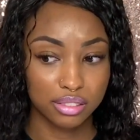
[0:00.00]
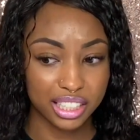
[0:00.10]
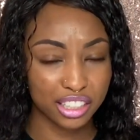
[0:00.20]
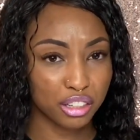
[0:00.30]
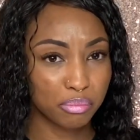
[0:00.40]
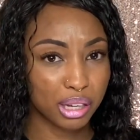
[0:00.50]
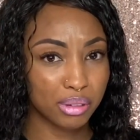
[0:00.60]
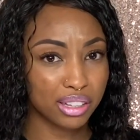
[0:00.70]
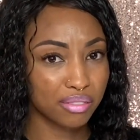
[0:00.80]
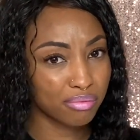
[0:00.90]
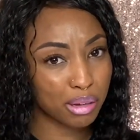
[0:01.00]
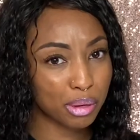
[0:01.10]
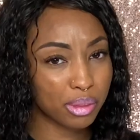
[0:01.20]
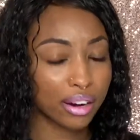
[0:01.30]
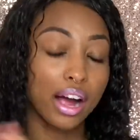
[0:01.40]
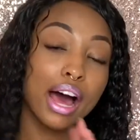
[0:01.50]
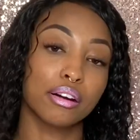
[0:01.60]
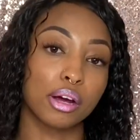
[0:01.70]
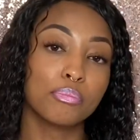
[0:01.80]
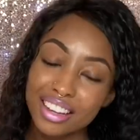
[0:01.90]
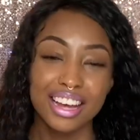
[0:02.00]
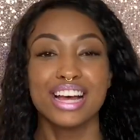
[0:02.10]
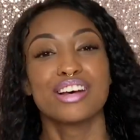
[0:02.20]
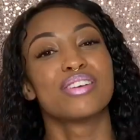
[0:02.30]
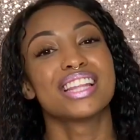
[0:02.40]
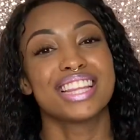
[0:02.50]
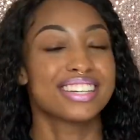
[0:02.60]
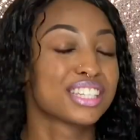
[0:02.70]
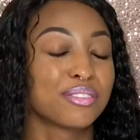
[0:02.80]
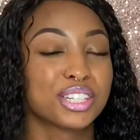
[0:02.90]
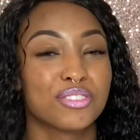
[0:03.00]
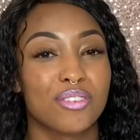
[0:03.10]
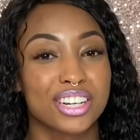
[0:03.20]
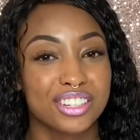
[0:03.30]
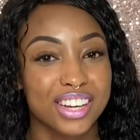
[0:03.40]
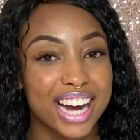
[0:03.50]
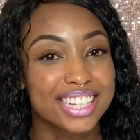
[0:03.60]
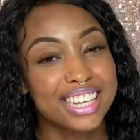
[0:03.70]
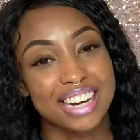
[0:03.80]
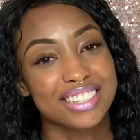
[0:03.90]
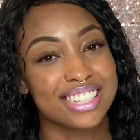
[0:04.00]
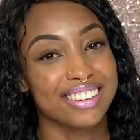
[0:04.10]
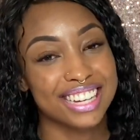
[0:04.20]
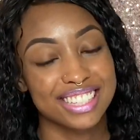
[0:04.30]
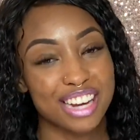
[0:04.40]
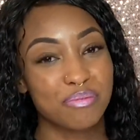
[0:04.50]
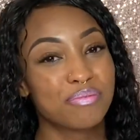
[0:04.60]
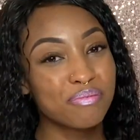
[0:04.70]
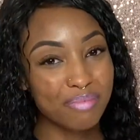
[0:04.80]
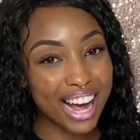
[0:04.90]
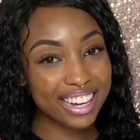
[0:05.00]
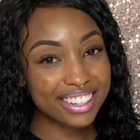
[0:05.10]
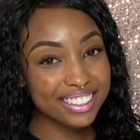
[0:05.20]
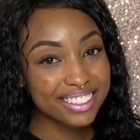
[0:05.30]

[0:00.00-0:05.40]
Here, maybe up there, I don't know. But thank you so much for watching, you guys, and I'll see you next time. Bye.